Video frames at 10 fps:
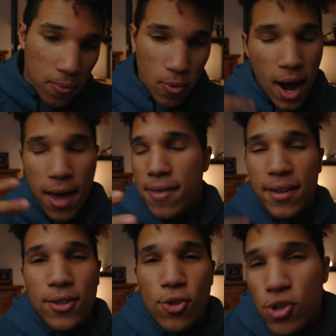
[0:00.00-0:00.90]
what I
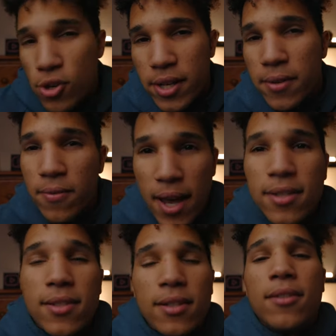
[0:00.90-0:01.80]
think you should
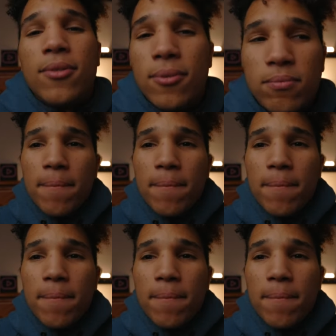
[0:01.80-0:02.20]
invest in.